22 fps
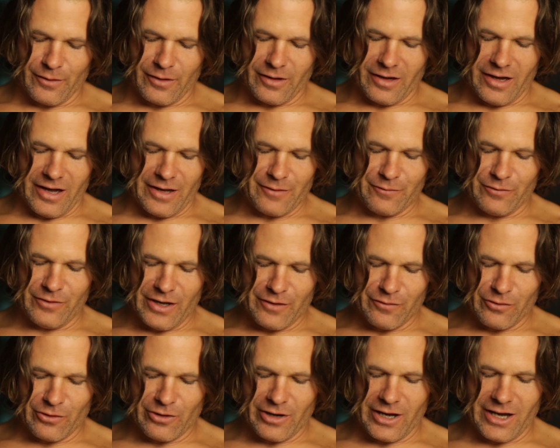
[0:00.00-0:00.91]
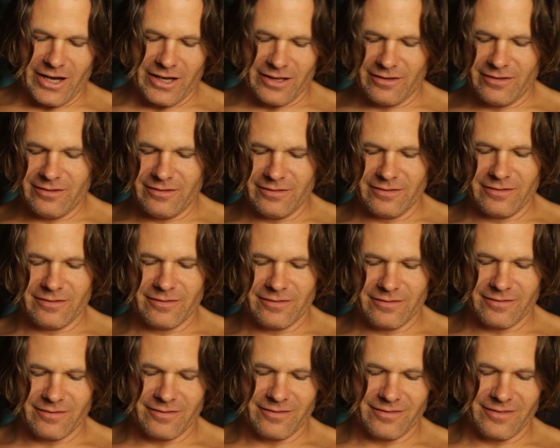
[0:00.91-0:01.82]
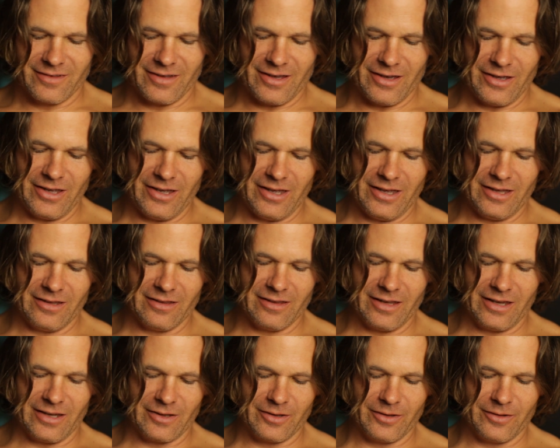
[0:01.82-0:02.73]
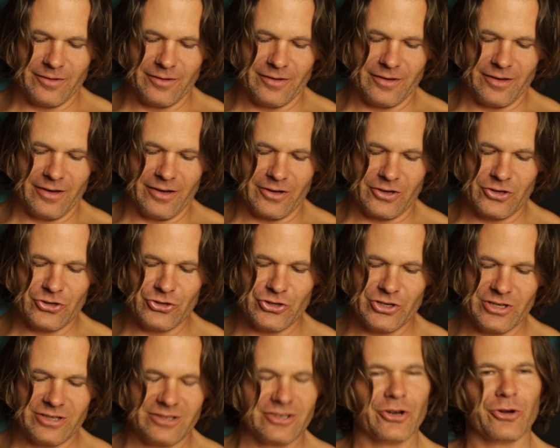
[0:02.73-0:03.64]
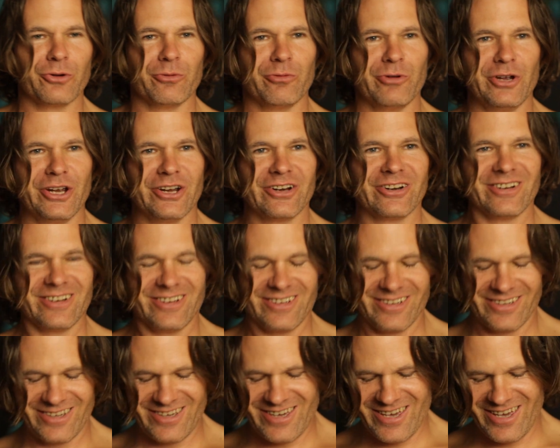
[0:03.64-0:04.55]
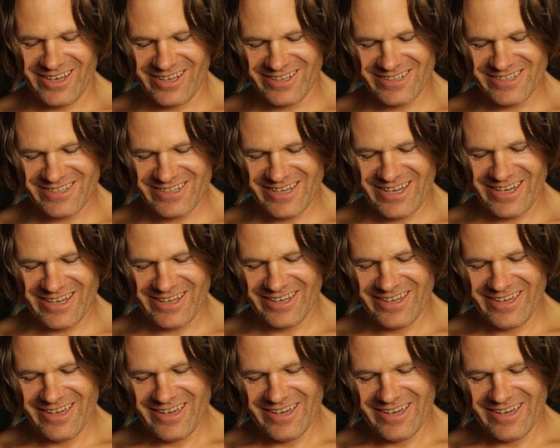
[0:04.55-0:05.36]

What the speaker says: I've never had a good career, you could say.